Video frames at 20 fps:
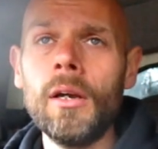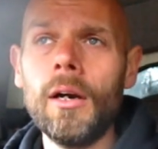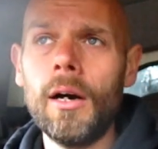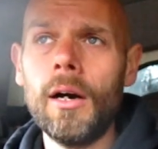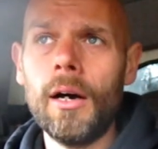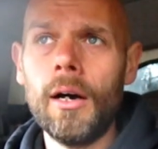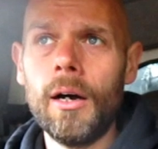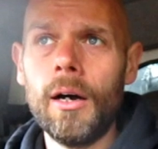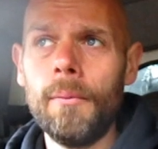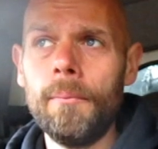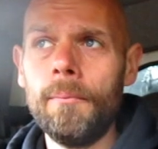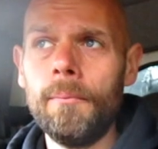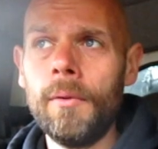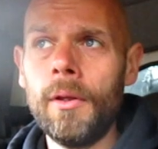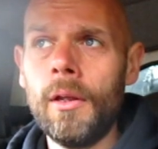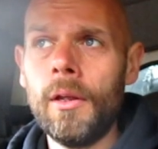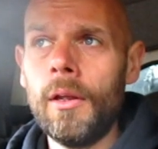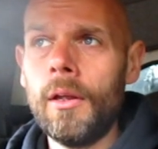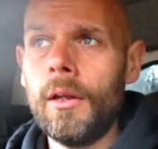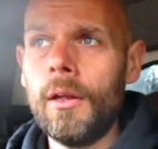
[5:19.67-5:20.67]

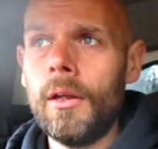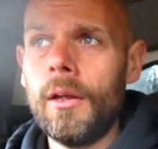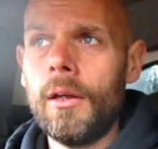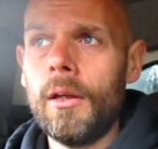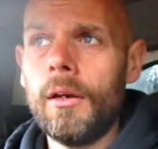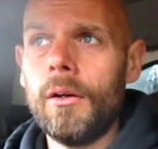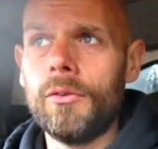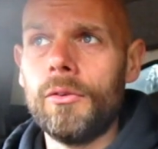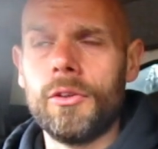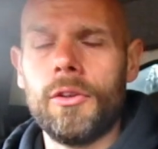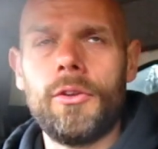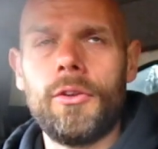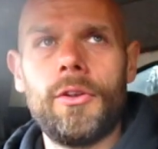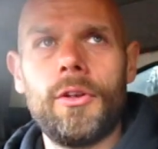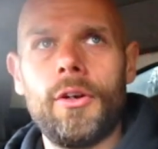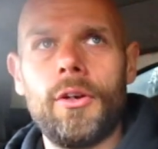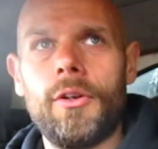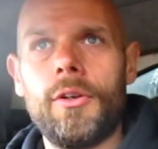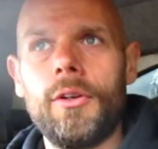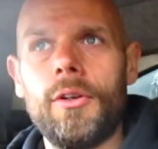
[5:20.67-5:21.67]
Was it
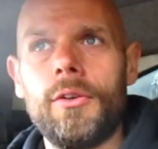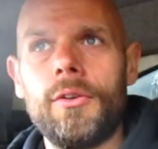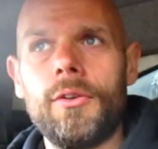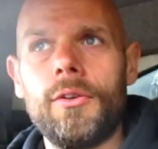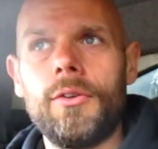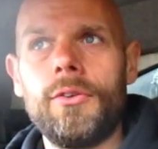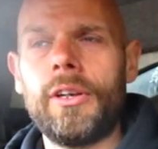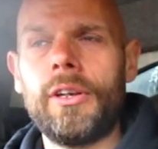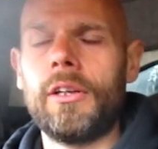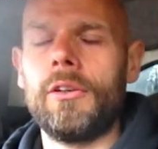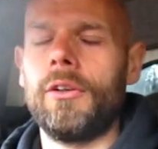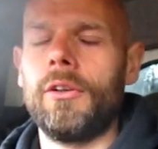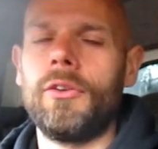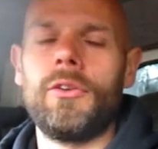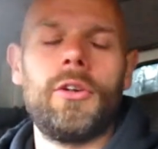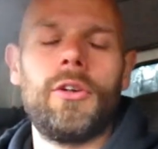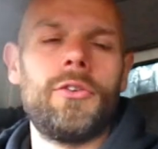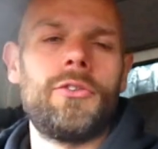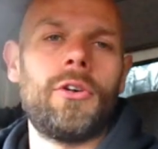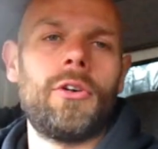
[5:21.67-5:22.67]
second or
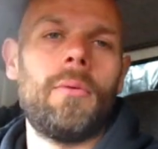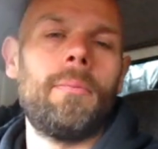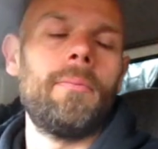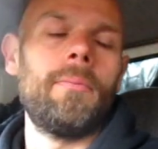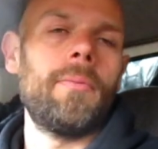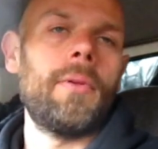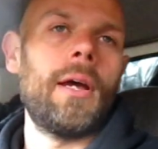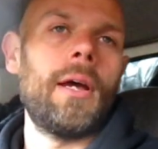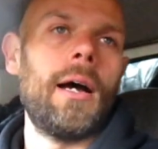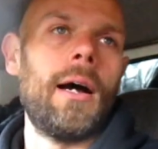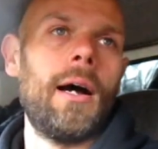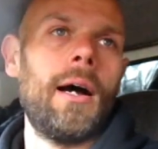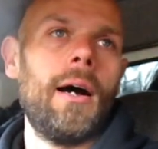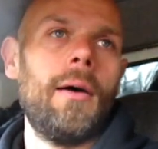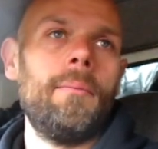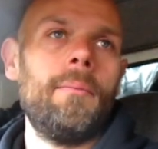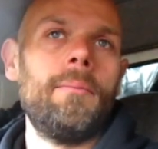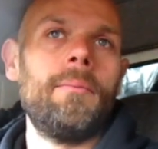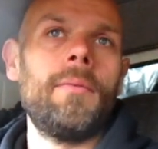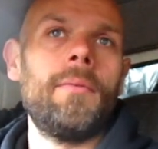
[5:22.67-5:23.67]
third job?
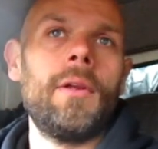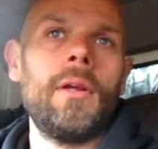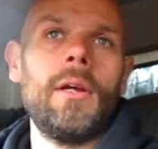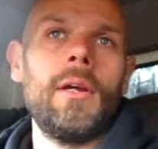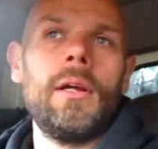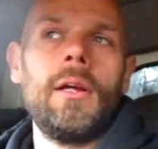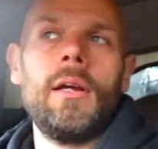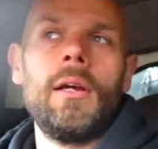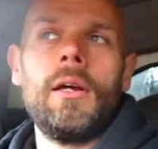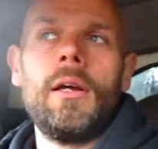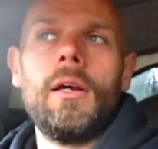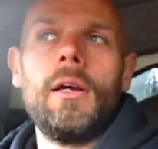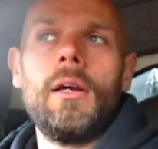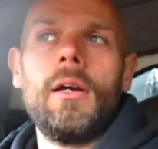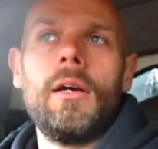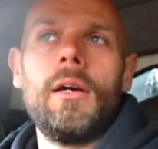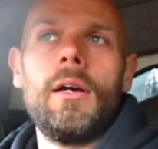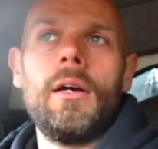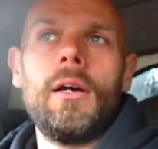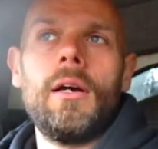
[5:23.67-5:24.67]
And
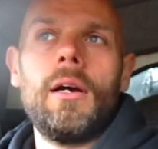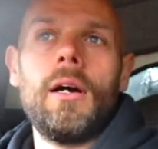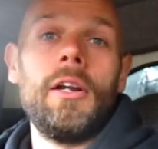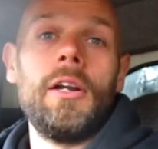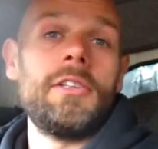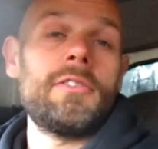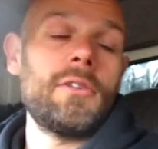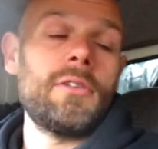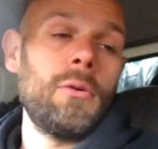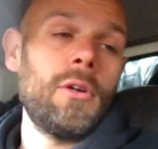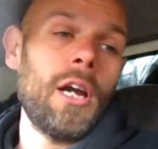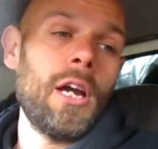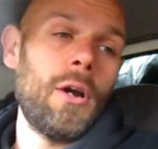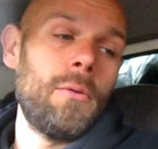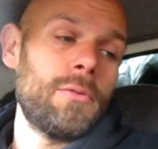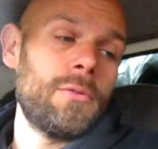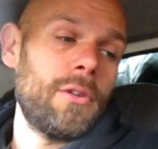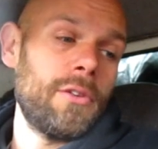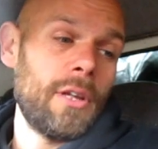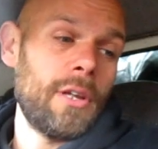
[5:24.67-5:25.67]
it still
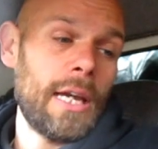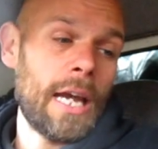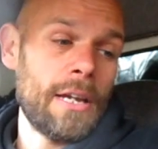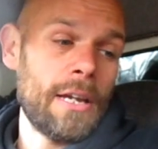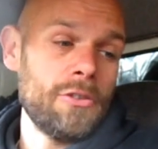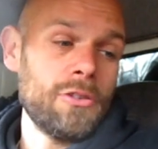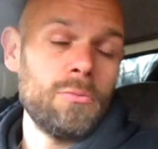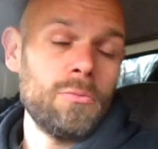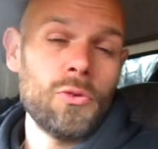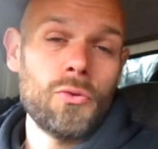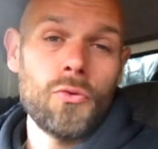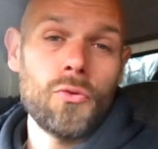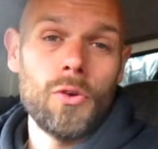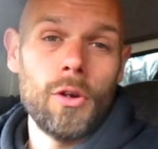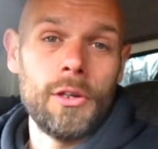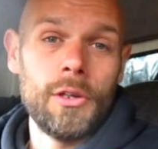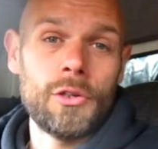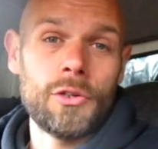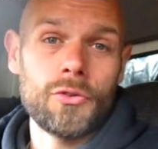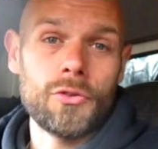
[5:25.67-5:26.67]
coped. The engine was
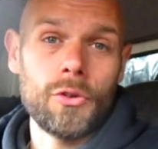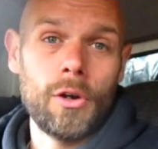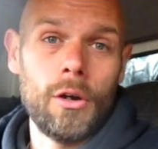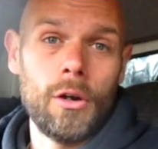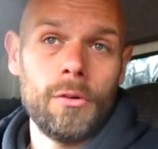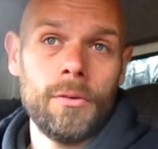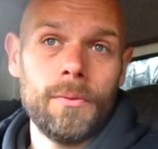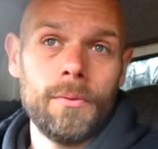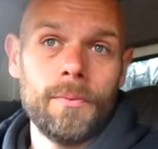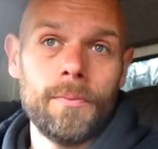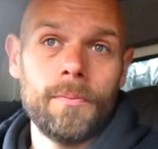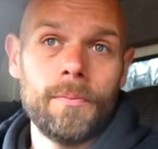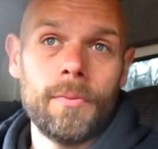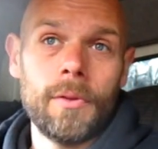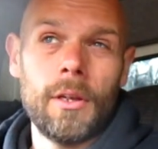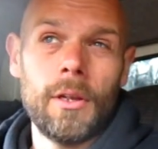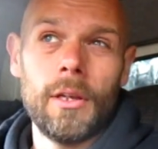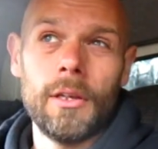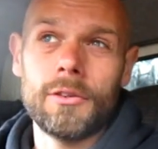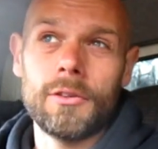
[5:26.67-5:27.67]
really strong.
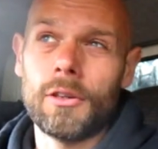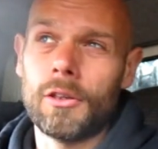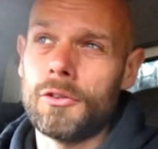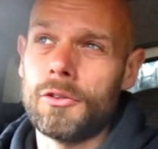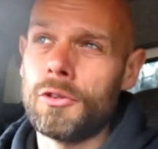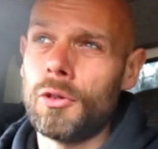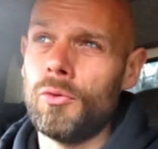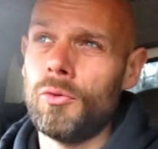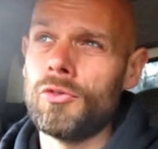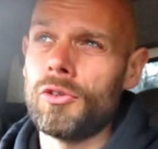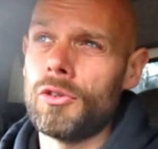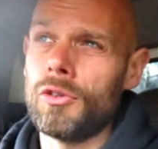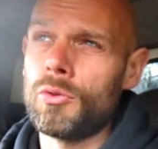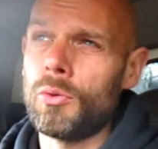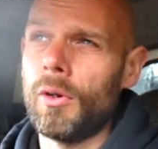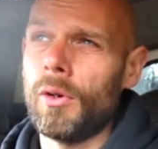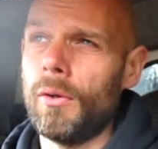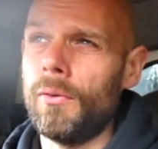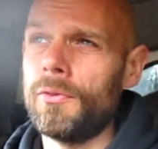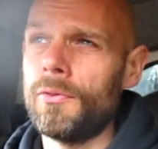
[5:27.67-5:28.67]
It's got a
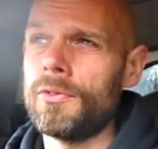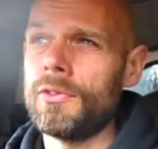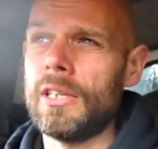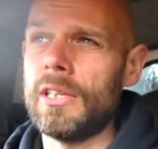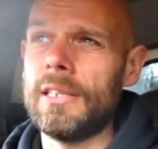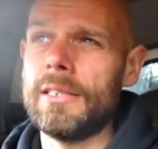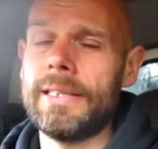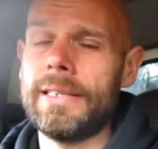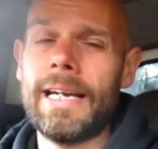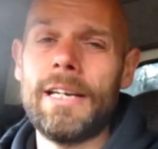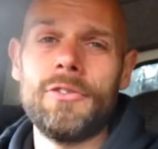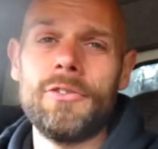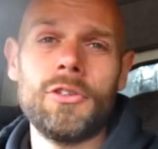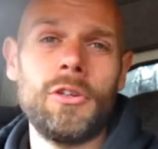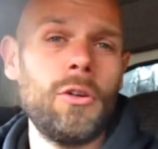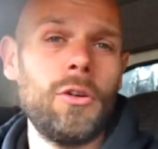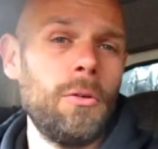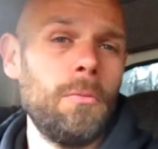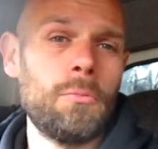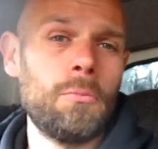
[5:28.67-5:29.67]
212cc
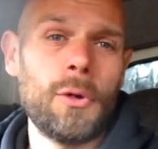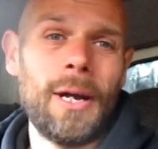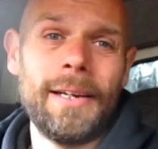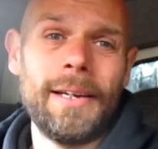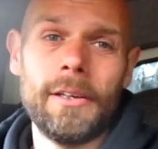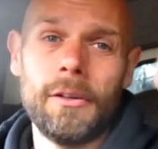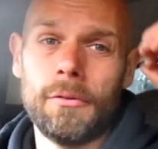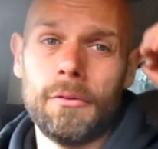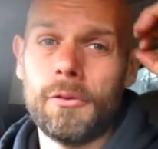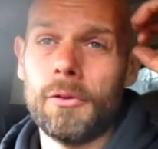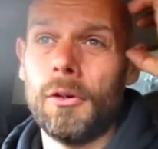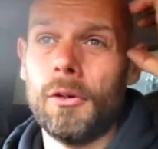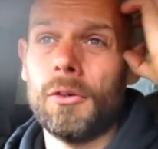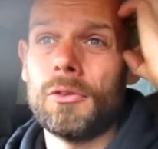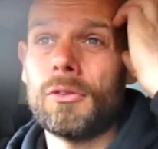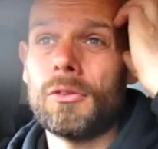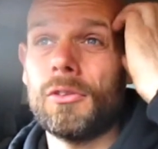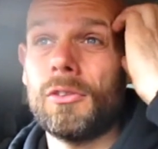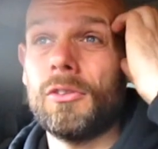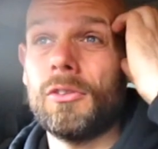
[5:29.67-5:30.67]
engine, unbranded of
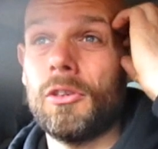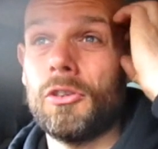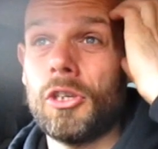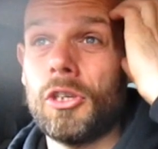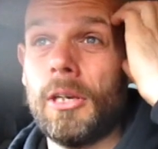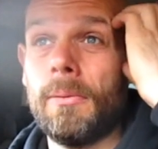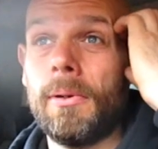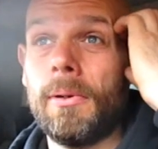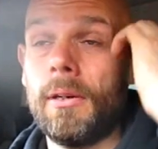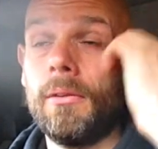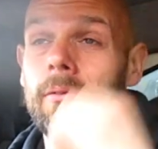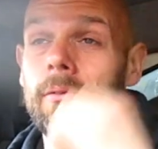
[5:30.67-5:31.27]
course, because it's a cheap